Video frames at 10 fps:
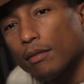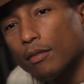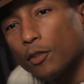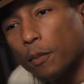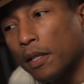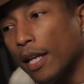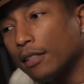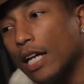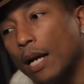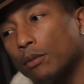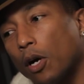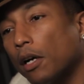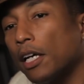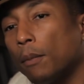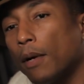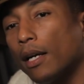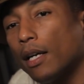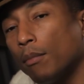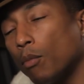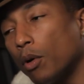Spend less time talking about it
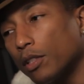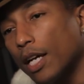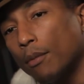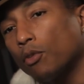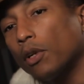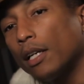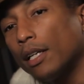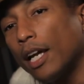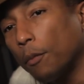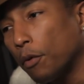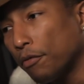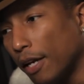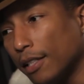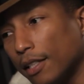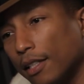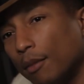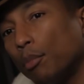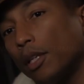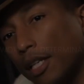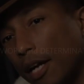and more time trying to like perfect it and put it